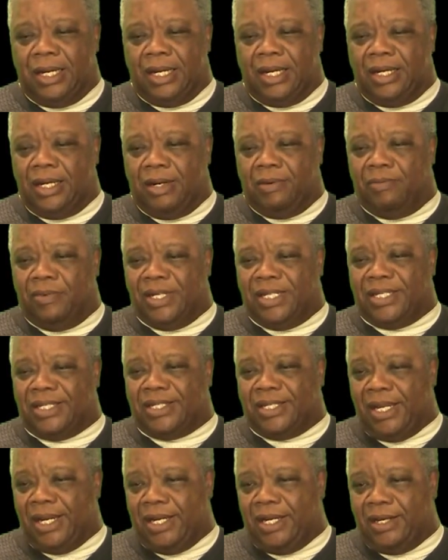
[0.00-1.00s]
that we
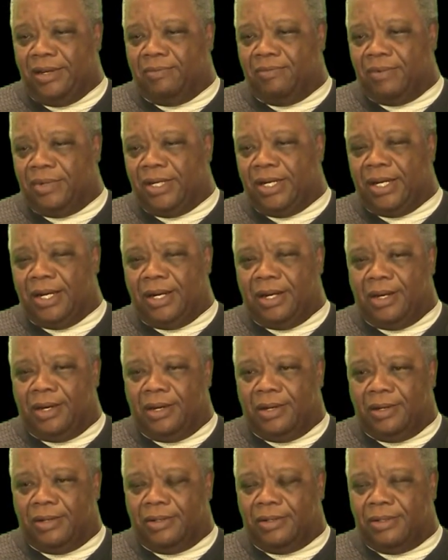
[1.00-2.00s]
say that we
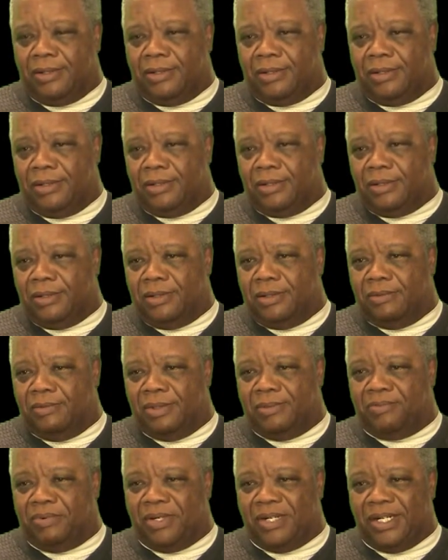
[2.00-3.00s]
are, or
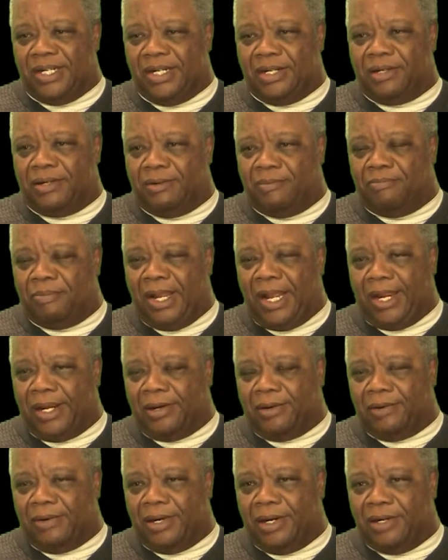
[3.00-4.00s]
what political
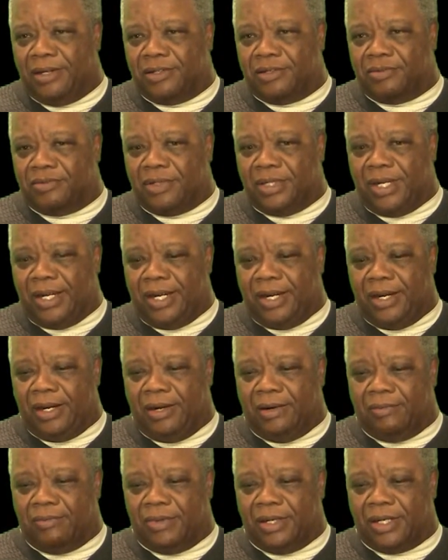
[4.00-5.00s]
backgrounds we
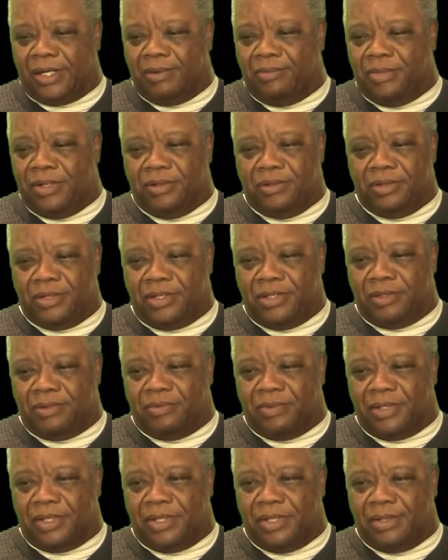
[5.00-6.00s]
have, what communities
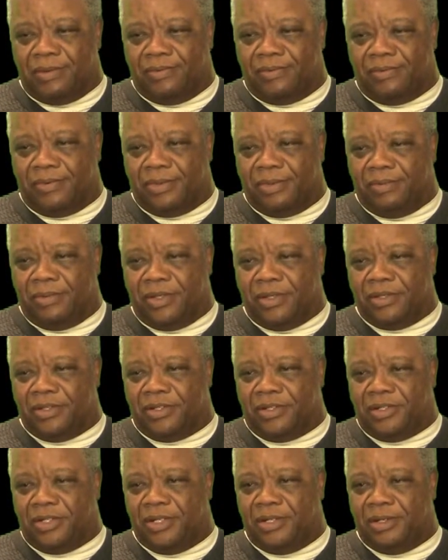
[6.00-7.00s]
we come from. There's
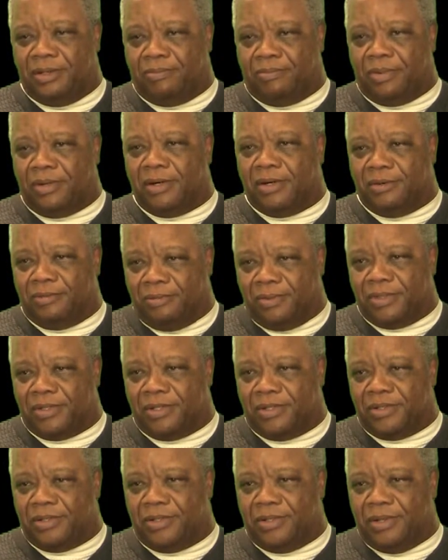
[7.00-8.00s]
still a
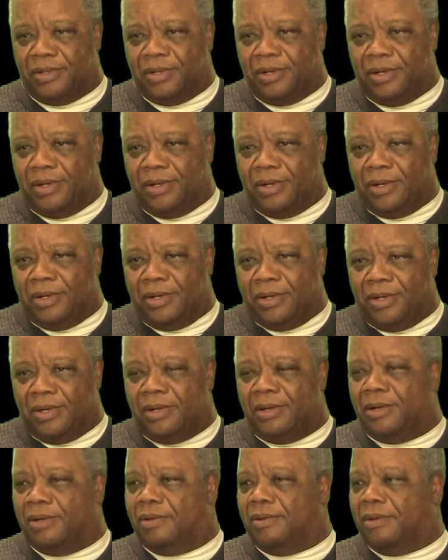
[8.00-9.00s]
purpose,
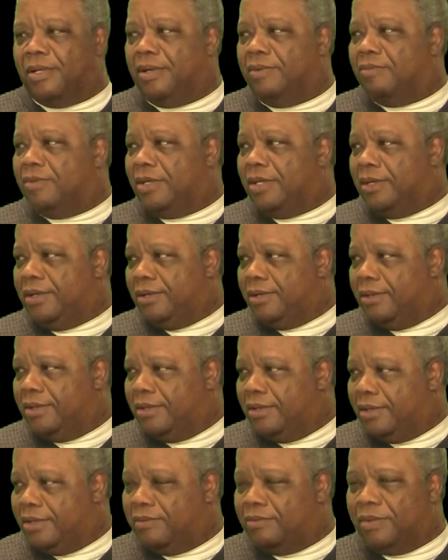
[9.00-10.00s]
that we
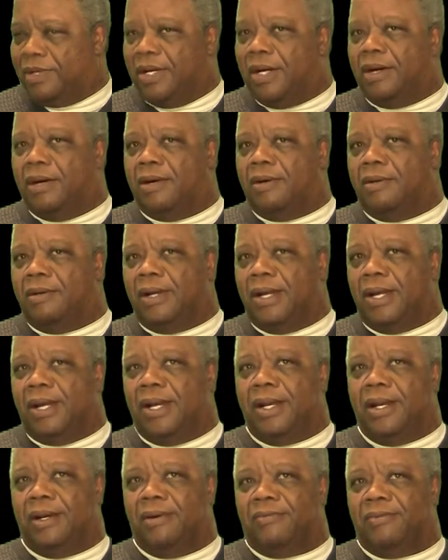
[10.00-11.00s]
all
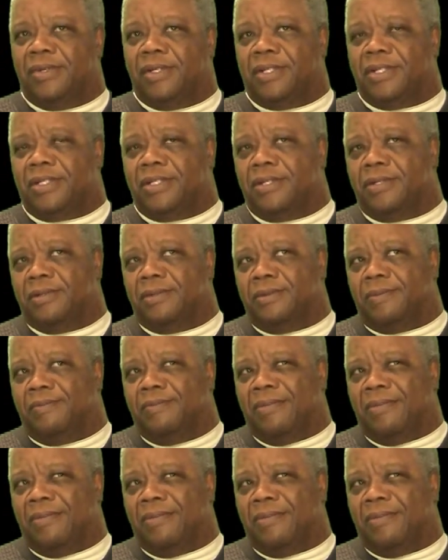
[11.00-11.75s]
have. And so,